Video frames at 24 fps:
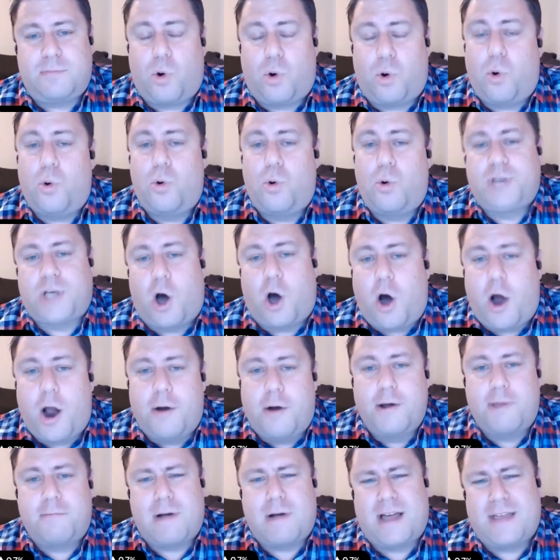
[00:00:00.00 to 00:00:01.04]
pause
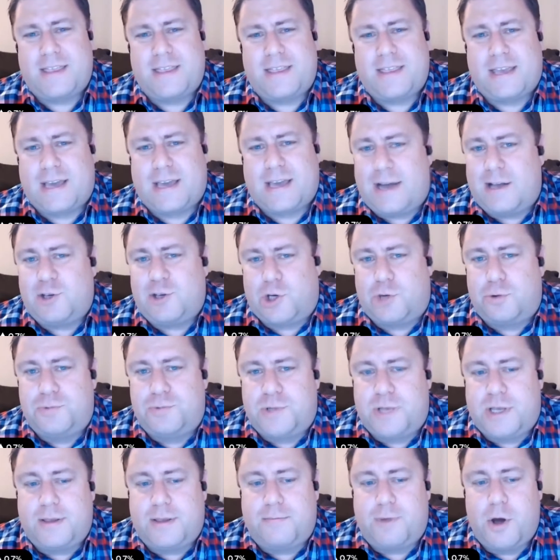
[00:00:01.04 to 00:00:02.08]
hiring rather than cut
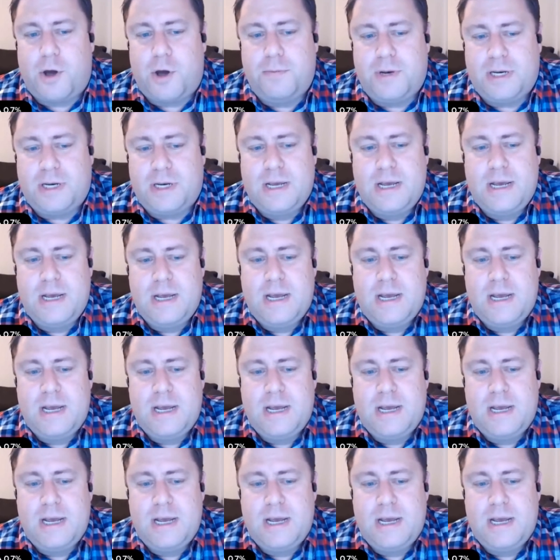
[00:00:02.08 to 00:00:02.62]
jobs at the moment.